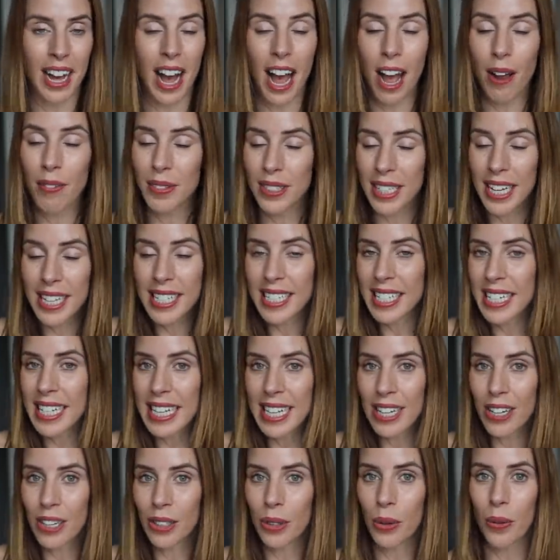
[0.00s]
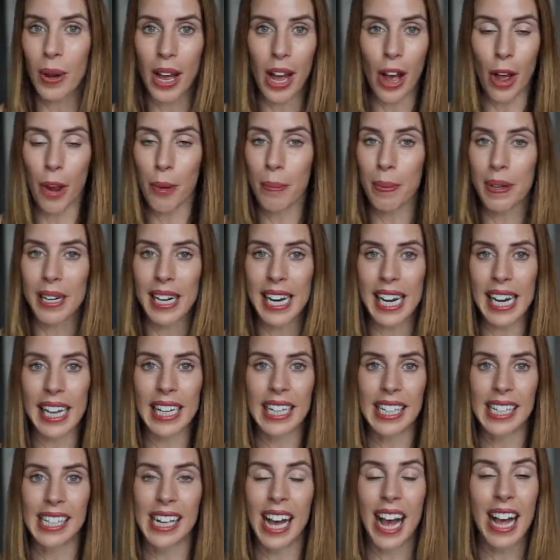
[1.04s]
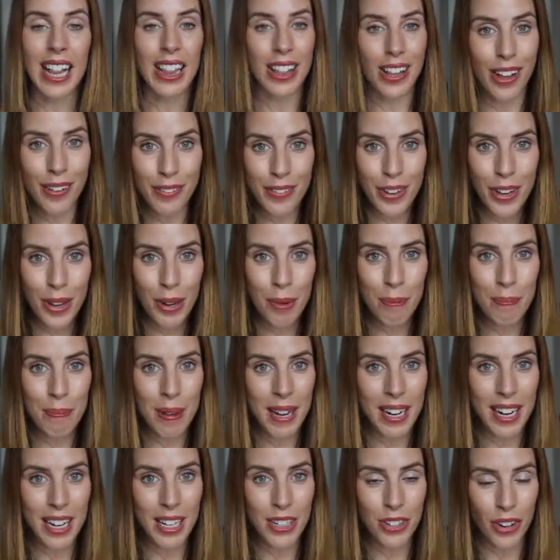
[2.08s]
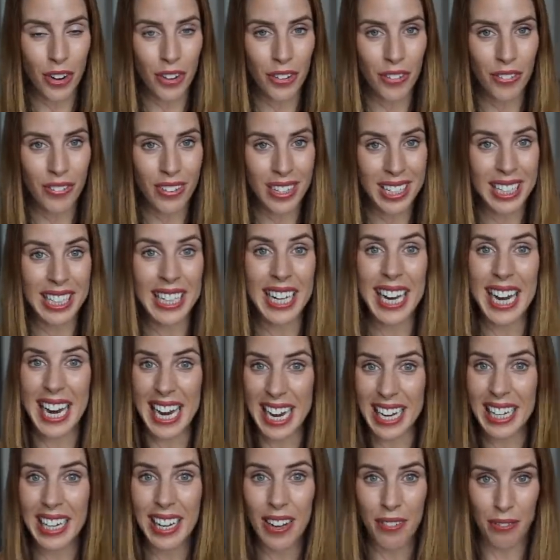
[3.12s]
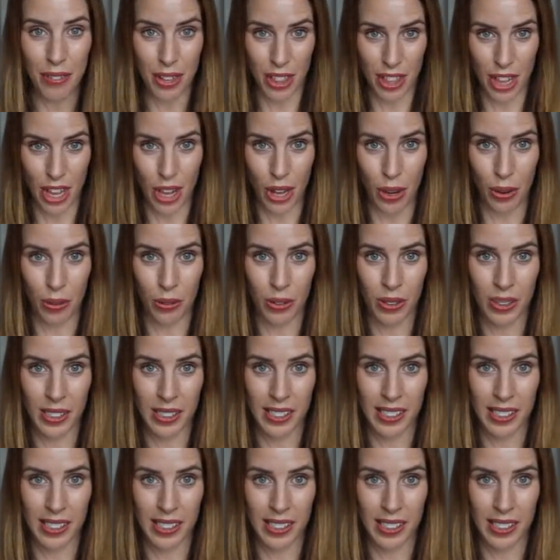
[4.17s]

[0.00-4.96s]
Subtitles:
I've said to Leon quite openly, I love you, but I don't feel in love with you.